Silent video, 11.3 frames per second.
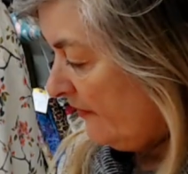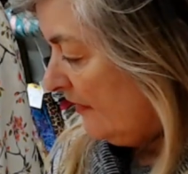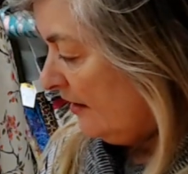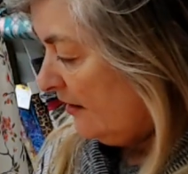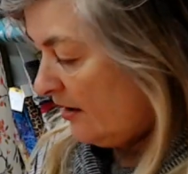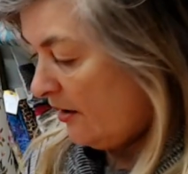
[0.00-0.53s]

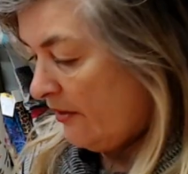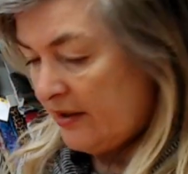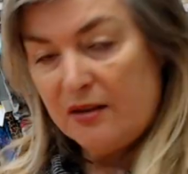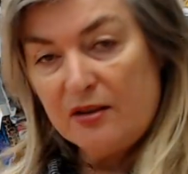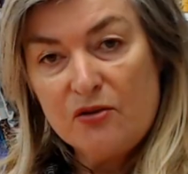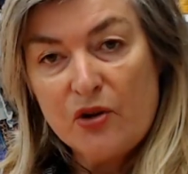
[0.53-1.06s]
So it
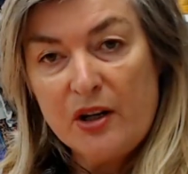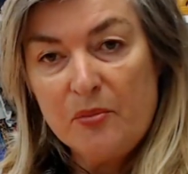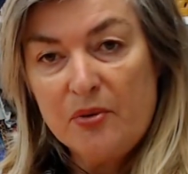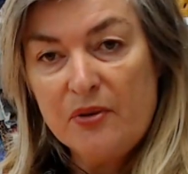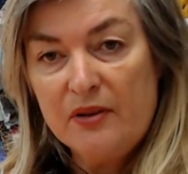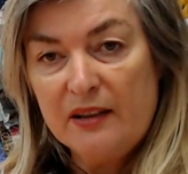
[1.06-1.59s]
does drape
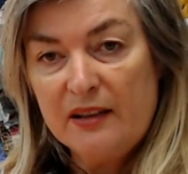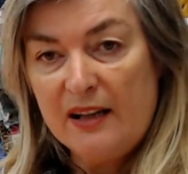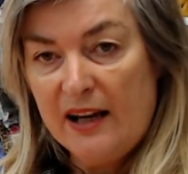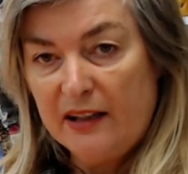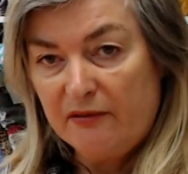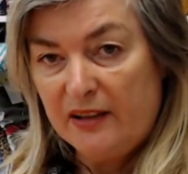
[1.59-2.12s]
and
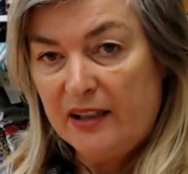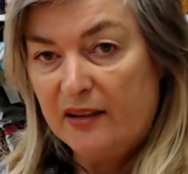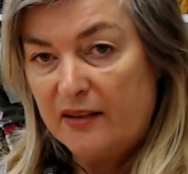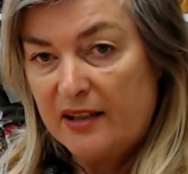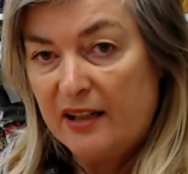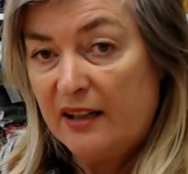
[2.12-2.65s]
hang really
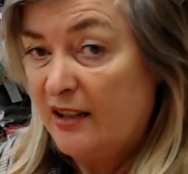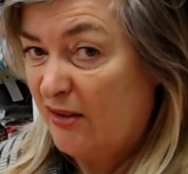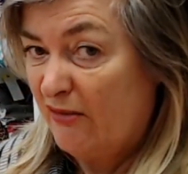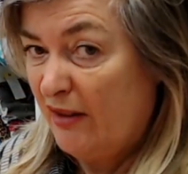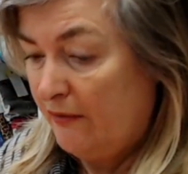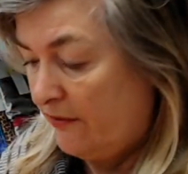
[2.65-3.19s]
nicely, and it's
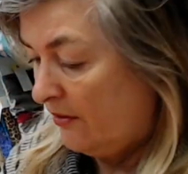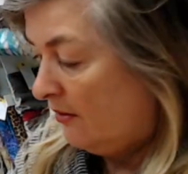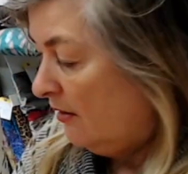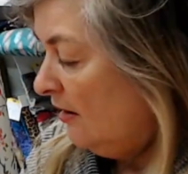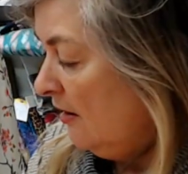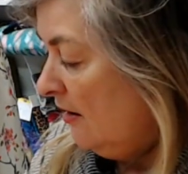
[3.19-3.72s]
great for
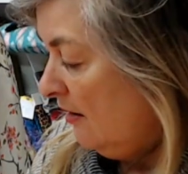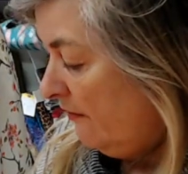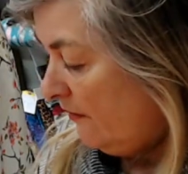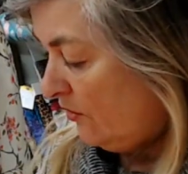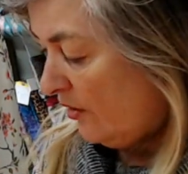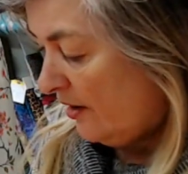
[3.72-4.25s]

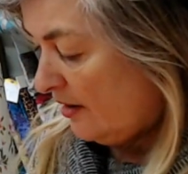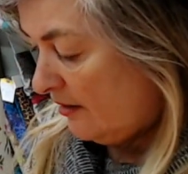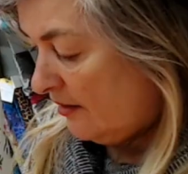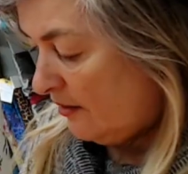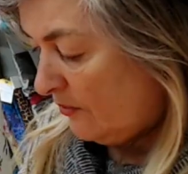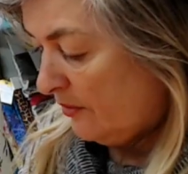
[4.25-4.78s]
dresses
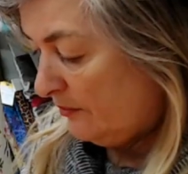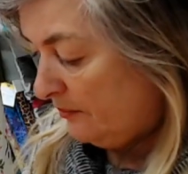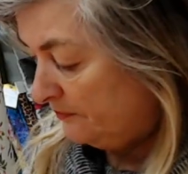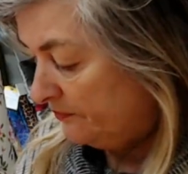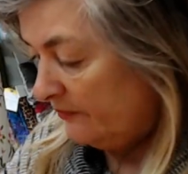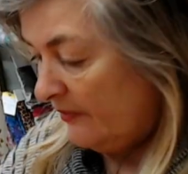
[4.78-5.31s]
as well,
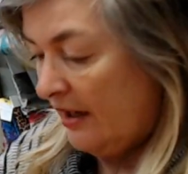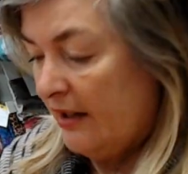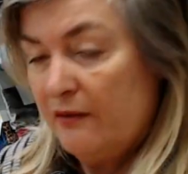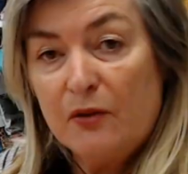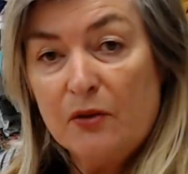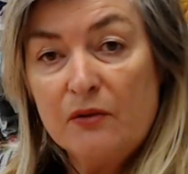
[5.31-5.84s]
and
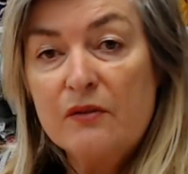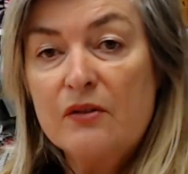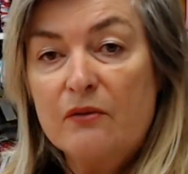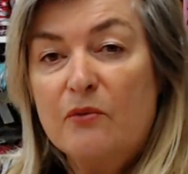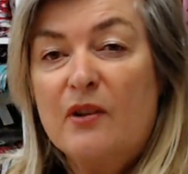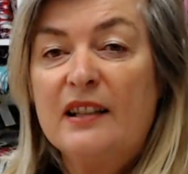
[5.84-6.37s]
for sort of
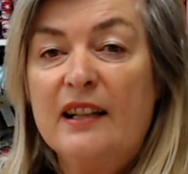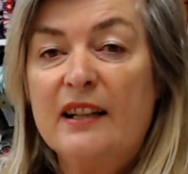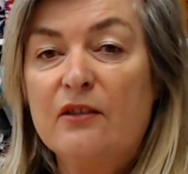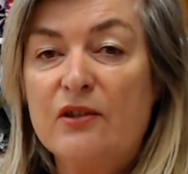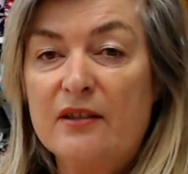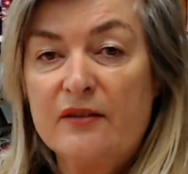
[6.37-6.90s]
wide leg
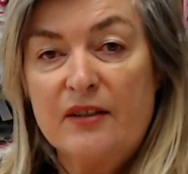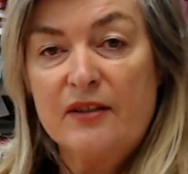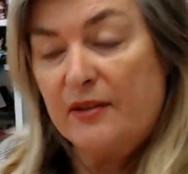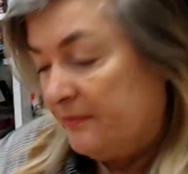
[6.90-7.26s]
trousers.